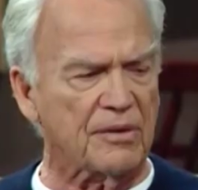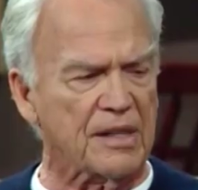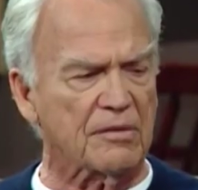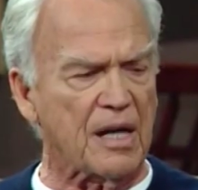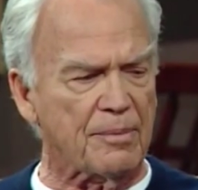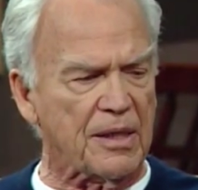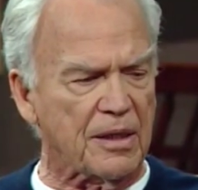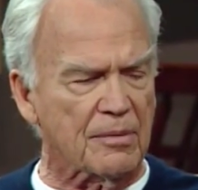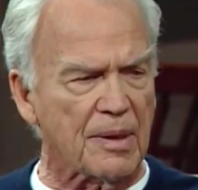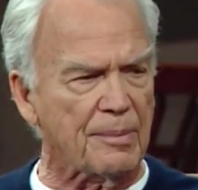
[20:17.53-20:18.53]
Here, I'm, it,
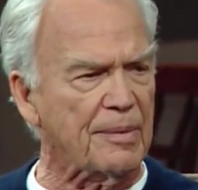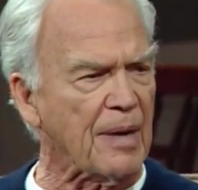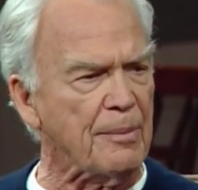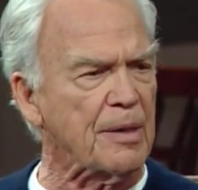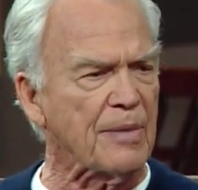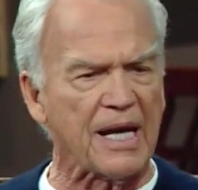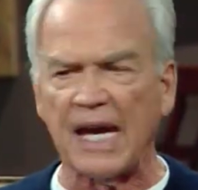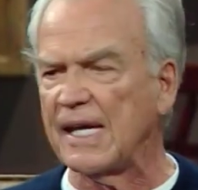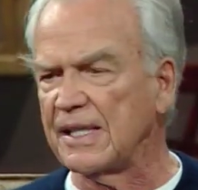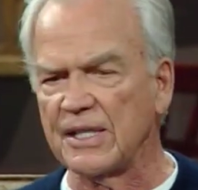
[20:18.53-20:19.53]
here I'm, I'm in my
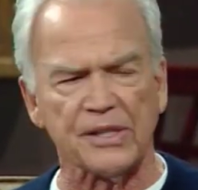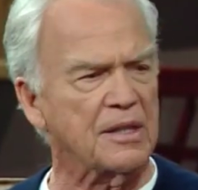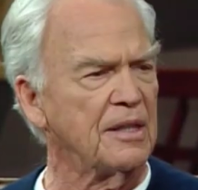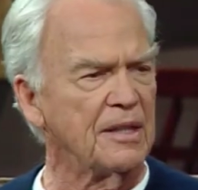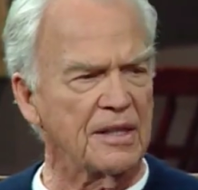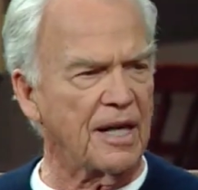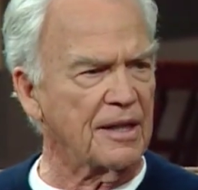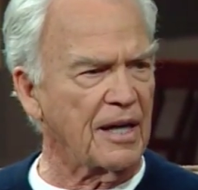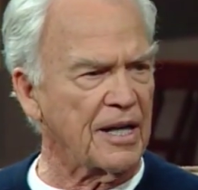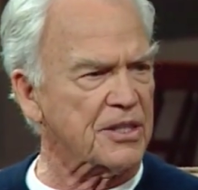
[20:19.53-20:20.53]
80s, and, and
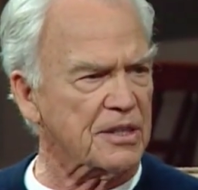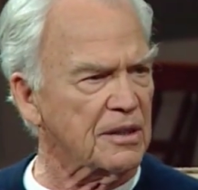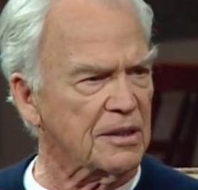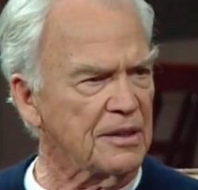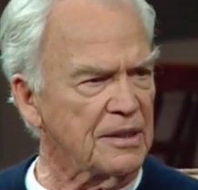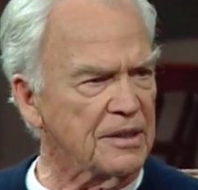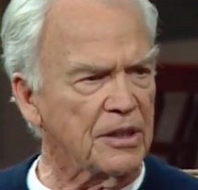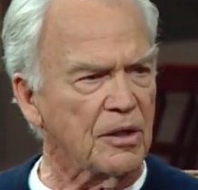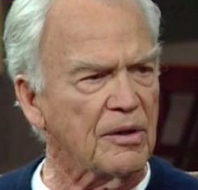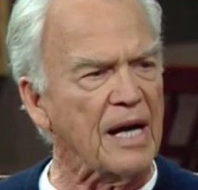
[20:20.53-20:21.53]
I still, you
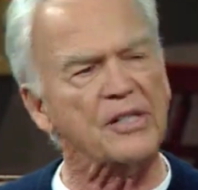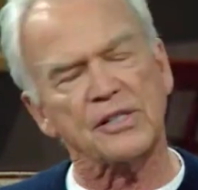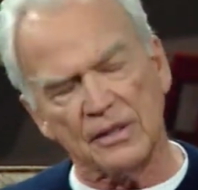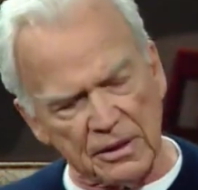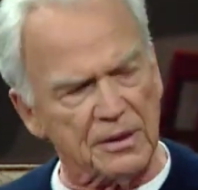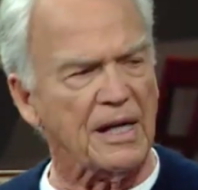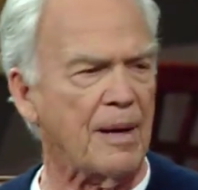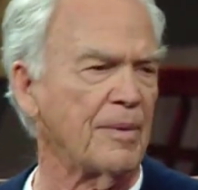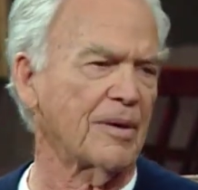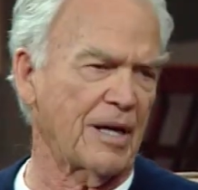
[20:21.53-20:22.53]
know, I still
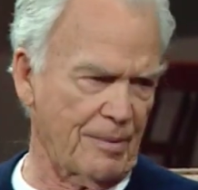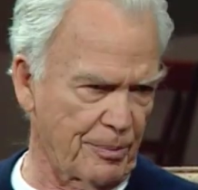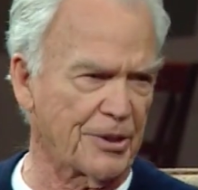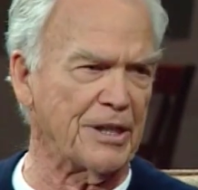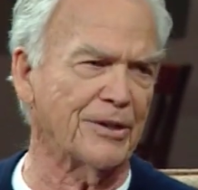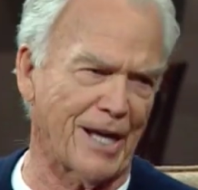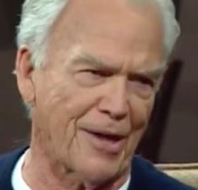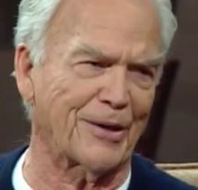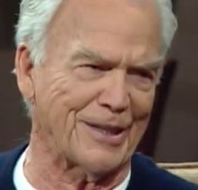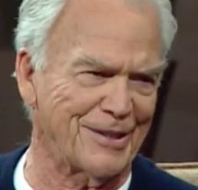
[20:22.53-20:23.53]
am a, I'm a pretty good
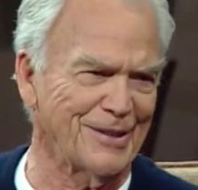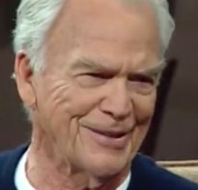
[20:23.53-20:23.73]
athlete.